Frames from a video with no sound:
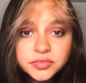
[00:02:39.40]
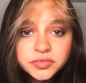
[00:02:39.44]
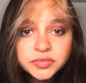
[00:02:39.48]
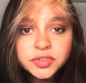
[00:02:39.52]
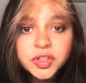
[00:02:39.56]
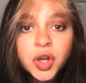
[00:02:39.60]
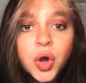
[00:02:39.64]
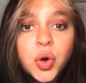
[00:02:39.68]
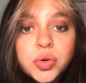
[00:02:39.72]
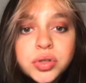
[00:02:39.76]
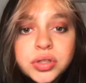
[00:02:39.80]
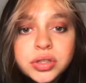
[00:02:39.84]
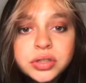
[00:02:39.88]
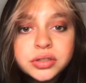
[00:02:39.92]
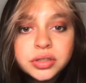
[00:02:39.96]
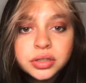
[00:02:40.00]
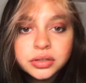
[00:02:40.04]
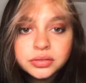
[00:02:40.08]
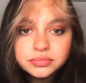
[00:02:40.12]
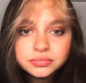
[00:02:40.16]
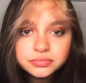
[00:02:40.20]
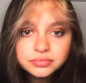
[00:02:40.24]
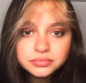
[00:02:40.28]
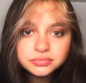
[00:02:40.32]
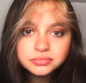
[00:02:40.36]
Toast.
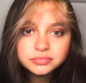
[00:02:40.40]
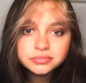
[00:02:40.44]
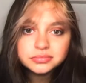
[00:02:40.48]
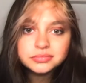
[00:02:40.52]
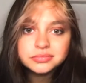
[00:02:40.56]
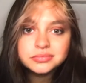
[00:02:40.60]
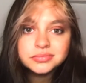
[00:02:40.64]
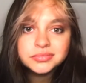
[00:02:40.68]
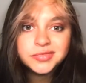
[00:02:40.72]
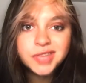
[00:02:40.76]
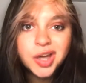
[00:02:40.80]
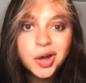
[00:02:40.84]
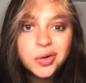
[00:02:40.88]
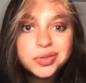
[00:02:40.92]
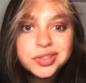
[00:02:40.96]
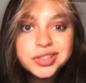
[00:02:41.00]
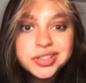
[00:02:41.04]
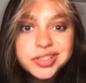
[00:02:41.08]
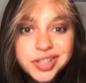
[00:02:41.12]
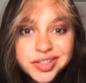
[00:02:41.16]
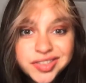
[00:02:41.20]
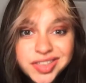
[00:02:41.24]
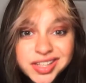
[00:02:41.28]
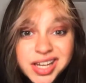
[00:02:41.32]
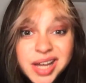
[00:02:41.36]
Toast,
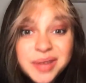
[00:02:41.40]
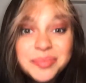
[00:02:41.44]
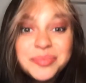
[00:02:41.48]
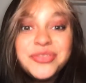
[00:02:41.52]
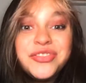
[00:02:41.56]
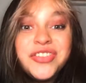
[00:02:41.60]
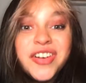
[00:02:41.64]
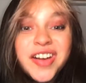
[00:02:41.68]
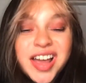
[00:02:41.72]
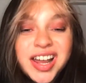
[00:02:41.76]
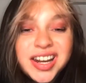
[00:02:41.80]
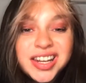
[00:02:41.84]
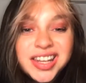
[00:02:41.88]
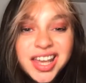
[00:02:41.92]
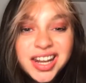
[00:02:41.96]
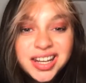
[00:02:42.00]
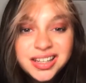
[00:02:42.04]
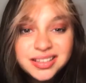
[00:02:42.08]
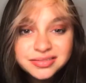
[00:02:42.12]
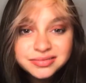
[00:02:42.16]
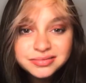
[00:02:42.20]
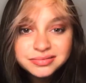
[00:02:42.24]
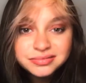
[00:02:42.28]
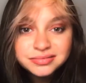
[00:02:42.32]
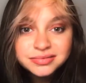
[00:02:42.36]
do you think I'm fucking
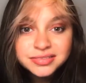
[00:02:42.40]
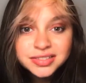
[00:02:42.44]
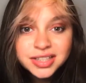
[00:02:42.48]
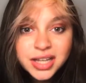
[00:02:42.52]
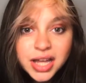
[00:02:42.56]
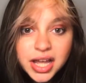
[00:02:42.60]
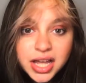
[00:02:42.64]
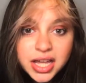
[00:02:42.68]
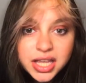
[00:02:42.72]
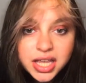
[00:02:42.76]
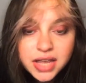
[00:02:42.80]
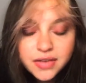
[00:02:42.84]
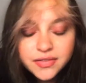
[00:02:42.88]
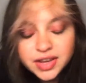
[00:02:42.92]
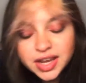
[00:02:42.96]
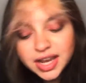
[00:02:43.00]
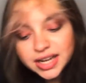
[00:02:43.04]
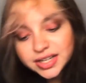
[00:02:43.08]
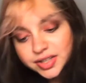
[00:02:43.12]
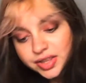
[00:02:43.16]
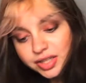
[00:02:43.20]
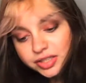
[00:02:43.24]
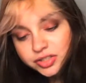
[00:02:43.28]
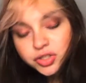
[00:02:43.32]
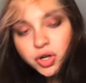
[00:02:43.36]
kidding? You ever get
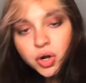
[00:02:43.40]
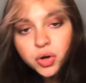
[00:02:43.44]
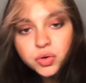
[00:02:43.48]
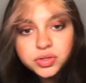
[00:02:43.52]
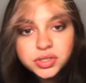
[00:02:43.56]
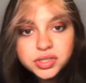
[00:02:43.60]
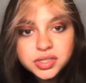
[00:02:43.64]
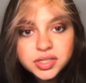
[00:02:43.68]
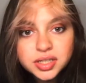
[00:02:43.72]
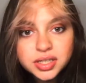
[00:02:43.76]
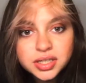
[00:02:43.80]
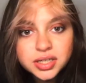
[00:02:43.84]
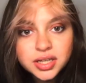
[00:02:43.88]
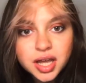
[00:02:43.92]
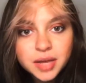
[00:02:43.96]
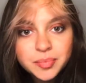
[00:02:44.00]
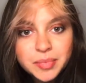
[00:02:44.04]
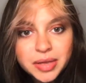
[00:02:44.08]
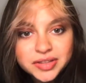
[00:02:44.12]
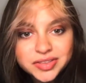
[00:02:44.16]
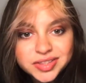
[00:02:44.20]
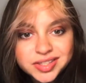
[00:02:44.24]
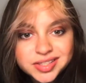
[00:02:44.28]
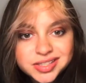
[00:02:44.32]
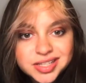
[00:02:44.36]
to the toast to come
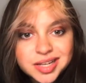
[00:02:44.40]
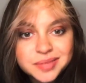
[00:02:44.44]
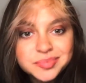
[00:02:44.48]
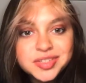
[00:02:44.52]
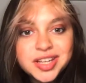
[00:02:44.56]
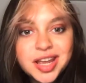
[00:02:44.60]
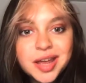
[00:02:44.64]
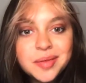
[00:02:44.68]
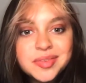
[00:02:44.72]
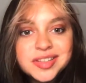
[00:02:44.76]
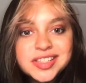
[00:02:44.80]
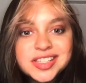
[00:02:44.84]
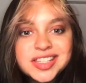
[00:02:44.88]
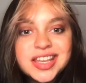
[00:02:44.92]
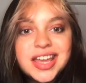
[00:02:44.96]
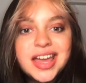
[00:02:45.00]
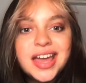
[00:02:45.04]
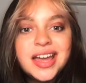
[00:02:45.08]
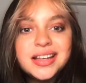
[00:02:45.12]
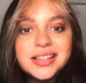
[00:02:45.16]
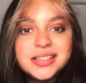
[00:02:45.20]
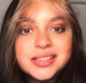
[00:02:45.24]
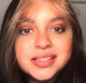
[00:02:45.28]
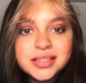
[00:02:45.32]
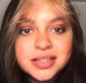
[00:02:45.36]
out the same time as the
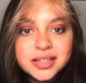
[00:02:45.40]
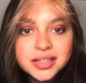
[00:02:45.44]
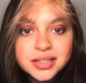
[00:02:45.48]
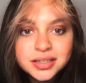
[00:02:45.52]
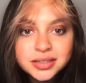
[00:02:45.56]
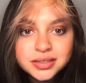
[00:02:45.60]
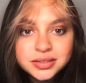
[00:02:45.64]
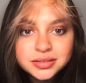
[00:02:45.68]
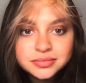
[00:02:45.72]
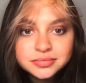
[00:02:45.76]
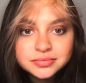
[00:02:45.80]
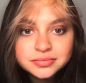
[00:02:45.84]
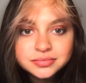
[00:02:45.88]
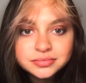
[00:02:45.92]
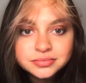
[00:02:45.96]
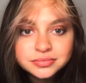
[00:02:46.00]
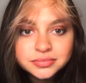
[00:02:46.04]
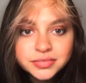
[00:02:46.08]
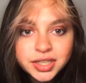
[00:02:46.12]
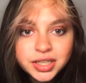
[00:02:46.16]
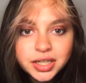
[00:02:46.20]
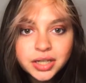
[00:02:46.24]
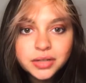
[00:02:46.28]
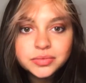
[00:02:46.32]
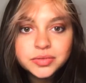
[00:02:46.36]
eggs?
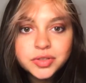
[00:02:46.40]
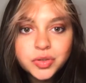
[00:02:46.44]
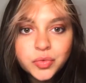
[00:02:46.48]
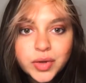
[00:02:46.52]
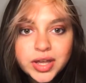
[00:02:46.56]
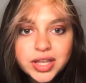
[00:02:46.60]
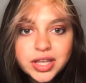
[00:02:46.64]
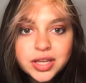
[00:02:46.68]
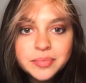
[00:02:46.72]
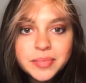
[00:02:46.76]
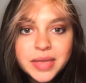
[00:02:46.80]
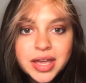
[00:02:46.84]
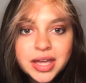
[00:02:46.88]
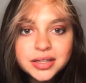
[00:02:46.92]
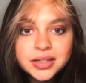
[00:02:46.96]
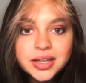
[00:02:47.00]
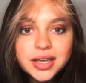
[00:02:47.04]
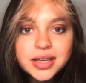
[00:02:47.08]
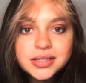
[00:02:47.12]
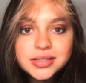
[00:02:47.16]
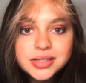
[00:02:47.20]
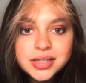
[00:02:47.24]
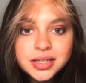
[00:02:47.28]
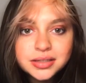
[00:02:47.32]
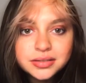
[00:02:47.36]
You know, the way your man
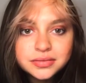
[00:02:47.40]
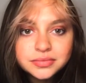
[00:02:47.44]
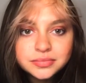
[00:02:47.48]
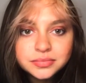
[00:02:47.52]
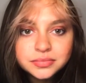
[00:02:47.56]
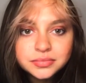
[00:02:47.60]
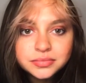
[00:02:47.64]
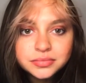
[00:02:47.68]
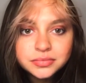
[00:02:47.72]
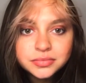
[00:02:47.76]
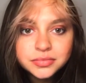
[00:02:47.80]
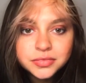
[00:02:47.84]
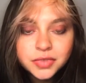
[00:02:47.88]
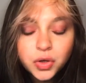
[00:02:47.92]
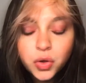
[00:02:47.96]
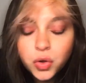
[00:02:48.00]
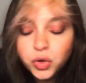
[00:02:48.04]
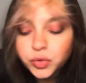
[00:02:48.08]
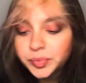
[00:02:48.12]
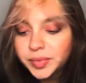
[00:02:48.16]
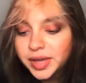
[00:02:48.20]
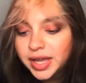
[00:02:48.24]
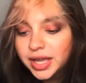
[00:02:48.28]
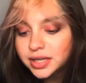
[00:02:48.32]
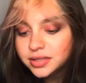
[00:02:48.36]
likes it? The
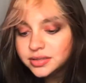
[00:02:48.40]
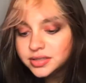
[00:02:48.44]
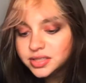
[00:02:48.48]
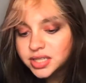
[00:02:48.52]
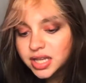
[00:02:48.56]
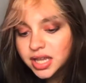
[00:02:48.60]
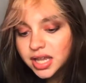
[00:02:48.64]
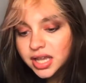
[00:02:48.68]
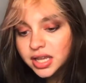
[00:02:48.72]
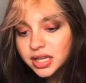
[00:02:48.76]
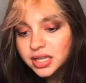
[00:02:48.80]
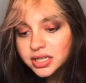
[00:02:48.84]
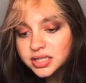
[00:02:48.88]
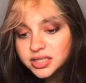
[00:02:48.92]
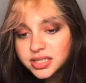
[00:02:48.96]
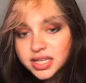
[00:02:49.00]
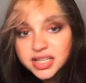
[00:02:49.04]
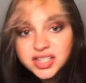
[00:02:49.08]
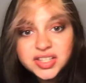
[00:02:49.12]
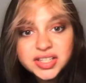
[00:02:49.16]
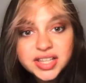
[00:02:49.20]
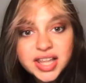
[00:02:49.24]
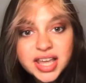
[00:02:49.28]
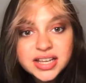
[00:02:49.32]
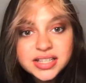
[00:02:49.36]
old man say says
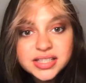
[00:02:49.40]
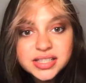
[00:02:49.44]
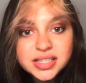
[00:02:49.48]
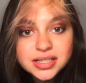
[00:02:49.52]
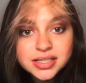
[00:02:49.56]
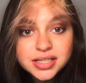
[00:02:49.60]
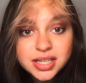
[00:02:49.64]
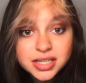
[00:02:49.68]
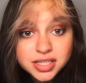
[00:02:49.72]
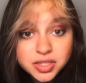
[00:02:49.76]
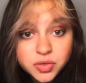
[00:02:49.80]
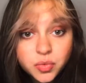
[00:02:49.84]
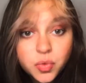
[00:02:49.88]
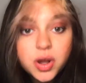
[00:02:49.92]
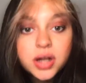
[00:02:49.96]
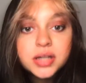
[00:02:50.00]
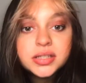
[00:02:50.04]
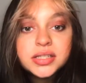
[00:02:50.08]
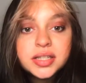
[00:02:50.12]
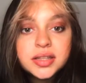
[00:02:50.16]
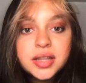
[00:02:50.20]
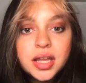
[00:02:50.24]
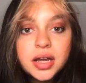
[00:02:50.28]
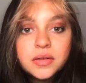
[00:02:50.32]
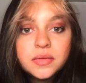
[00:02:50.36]
he likes it, says he wants
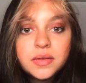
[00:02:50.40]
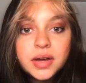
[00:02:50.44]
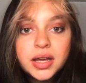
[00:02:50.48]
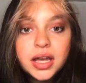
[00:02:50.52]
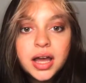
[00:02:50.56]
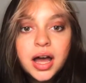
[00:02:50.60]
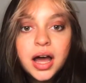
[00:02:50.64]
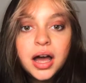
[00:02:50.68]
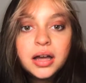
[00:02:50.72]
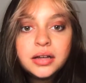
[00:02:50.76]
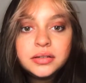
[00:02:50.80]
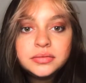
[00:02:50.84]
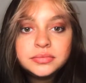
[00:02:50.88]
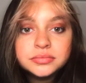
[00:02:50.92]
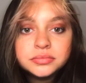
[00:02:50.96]
it that way, huh?